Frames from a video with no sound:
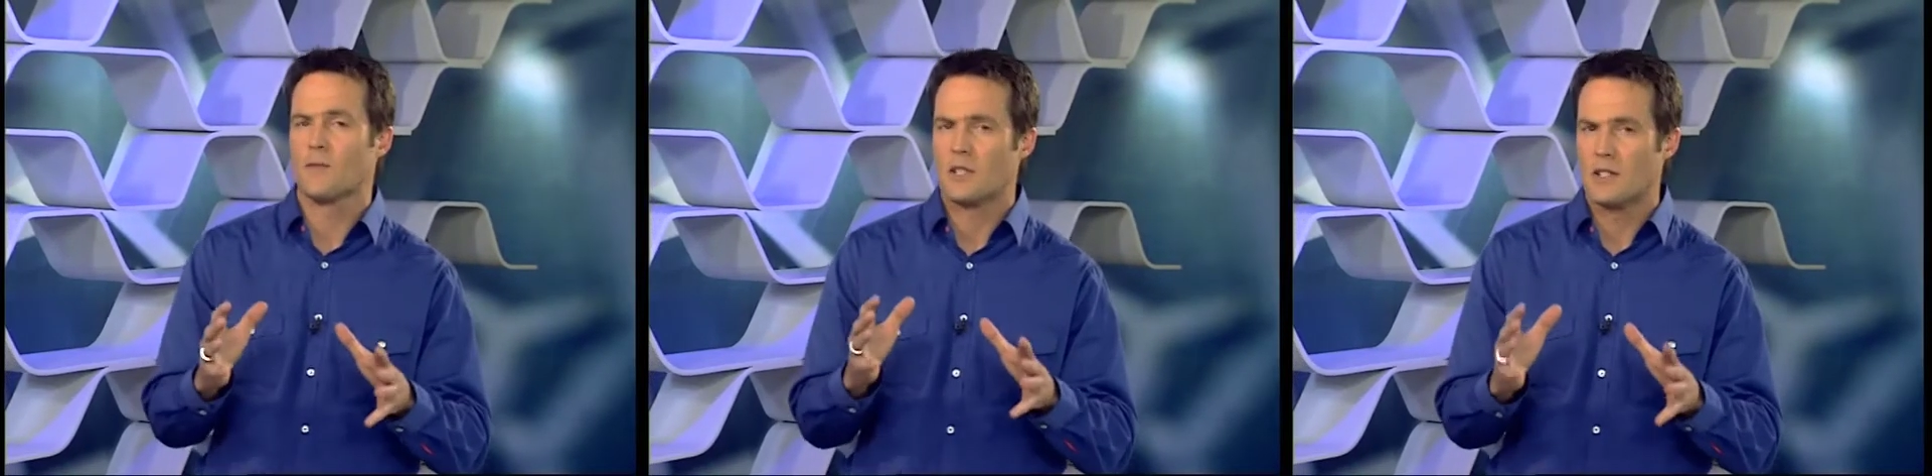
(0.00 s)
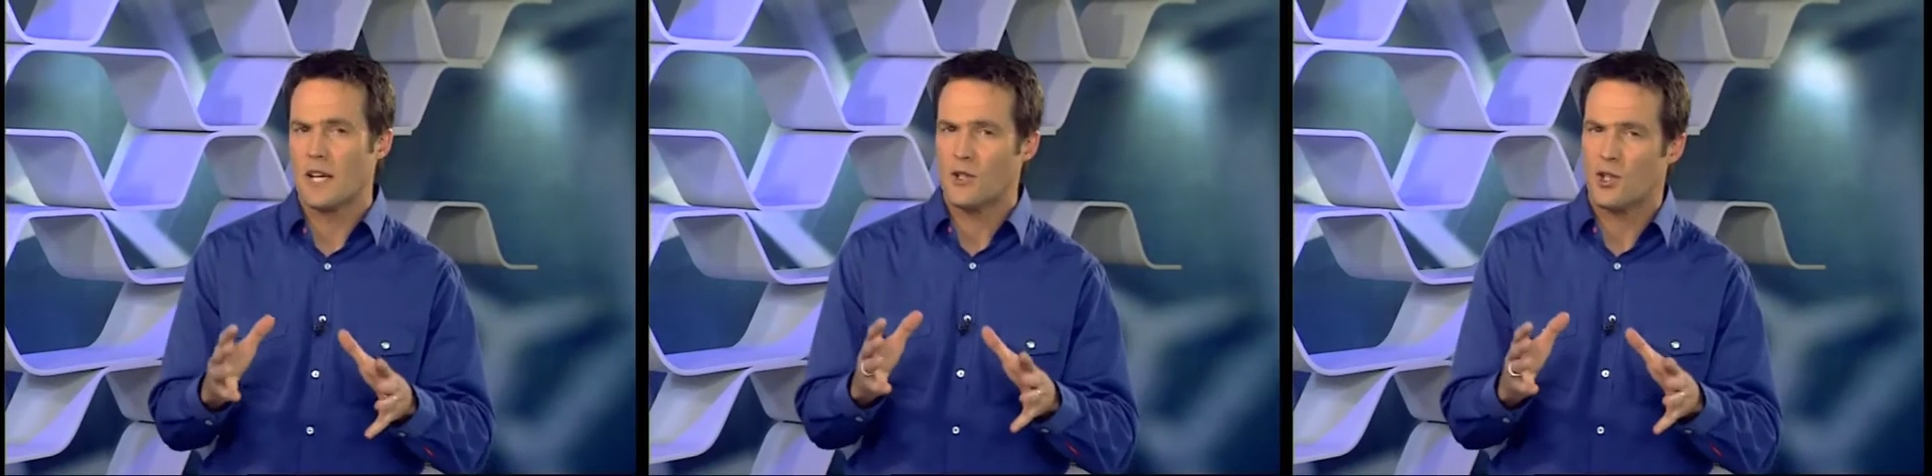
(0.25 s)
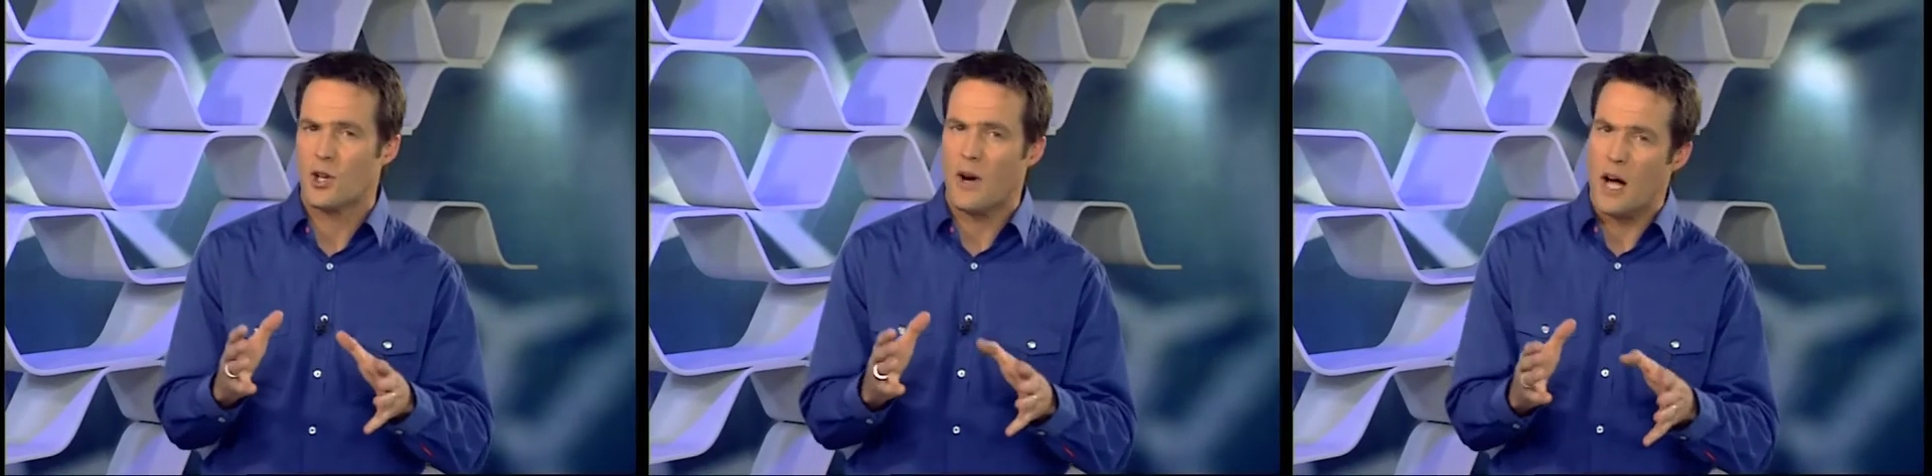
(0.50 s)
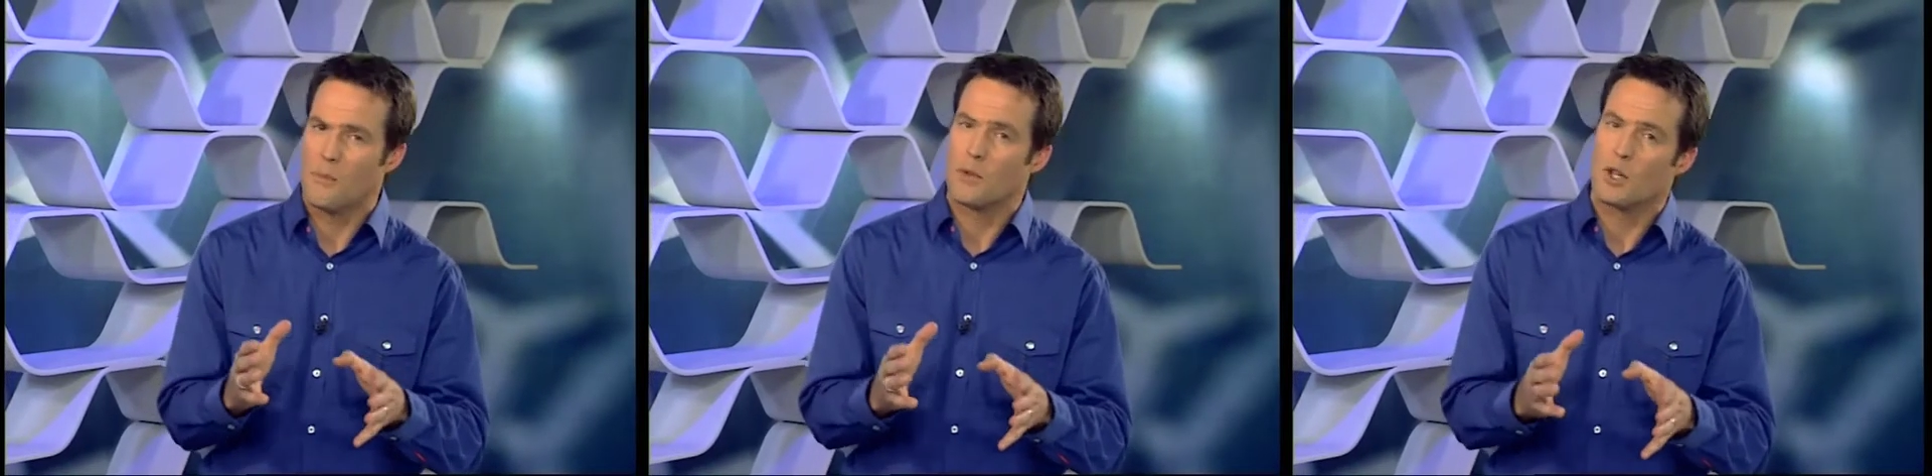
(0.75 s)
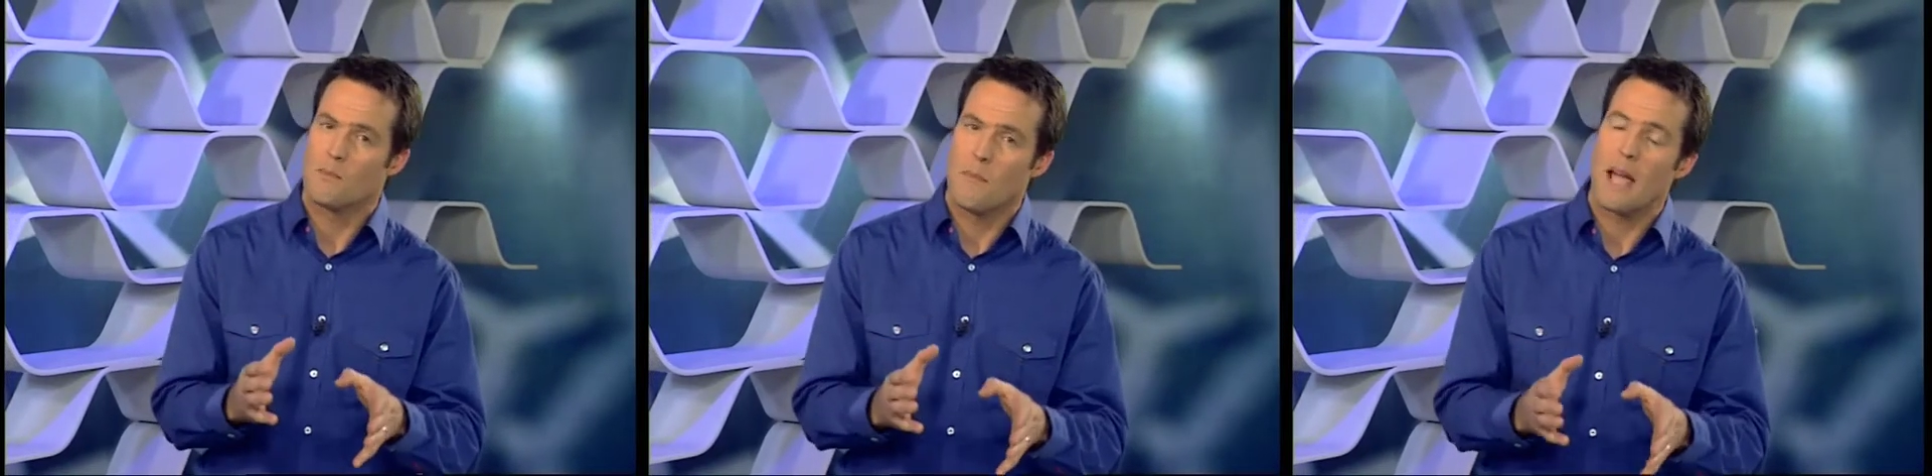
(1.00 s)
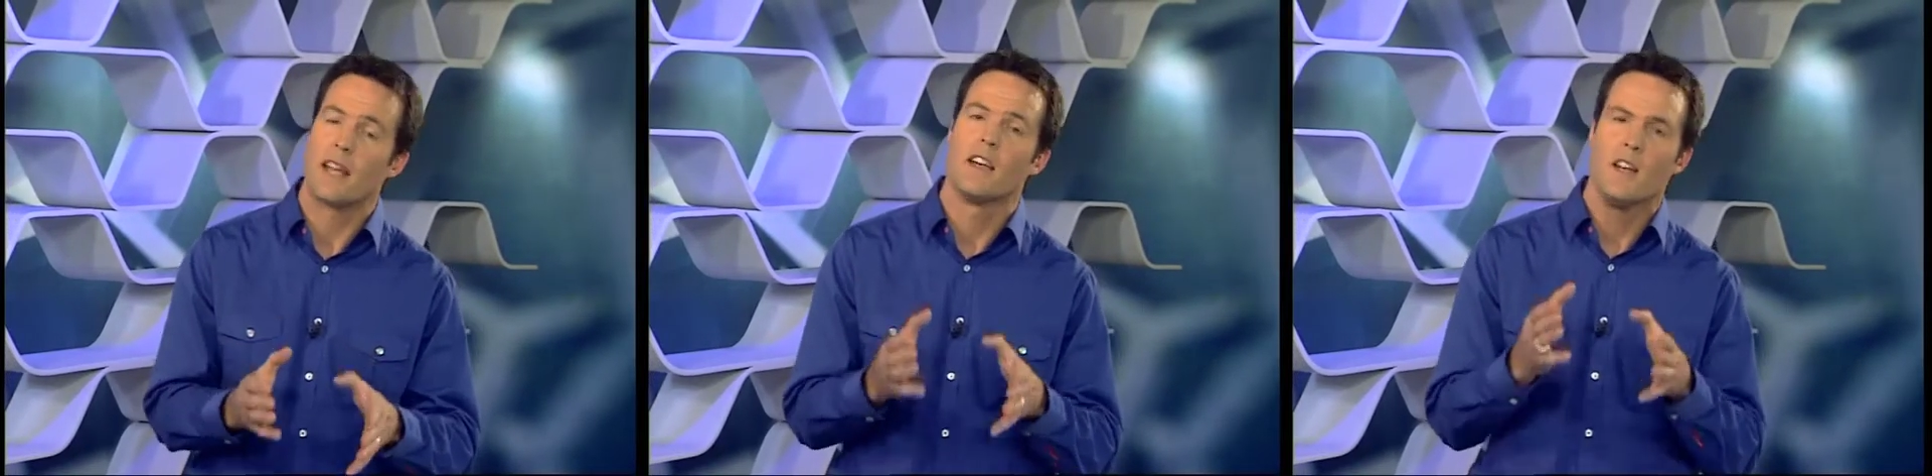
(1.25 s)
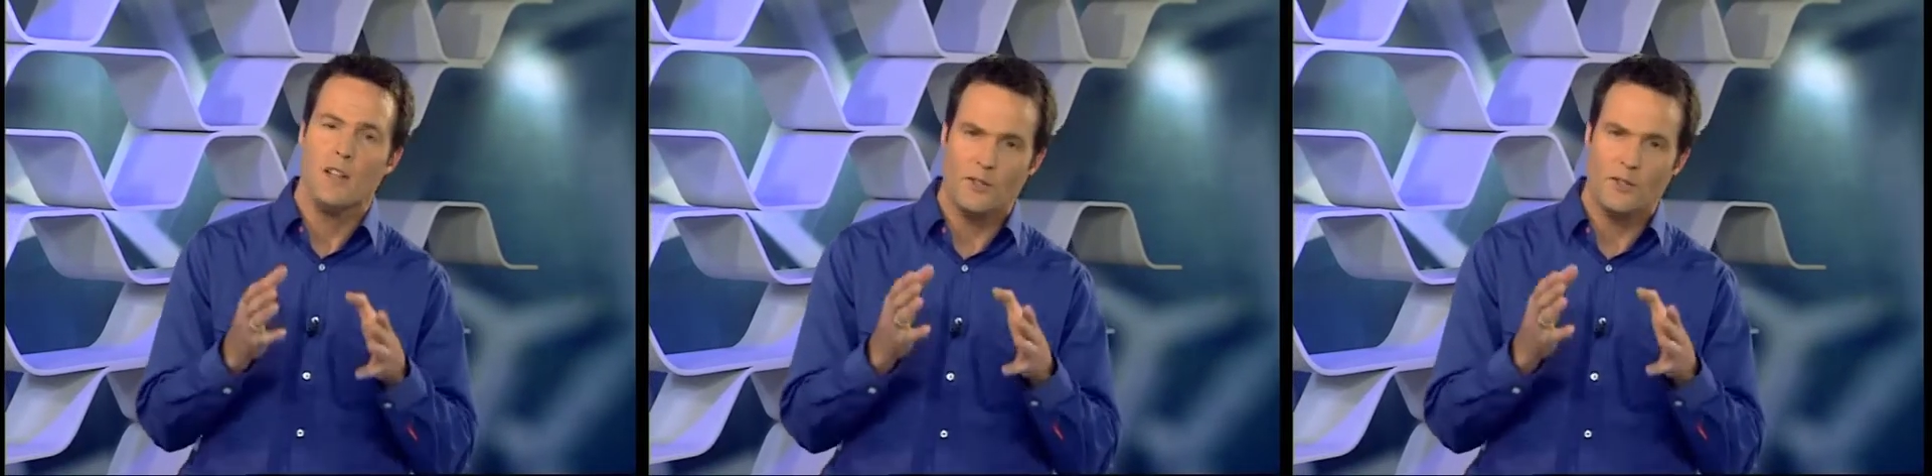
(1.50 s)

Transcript: today's show helping you make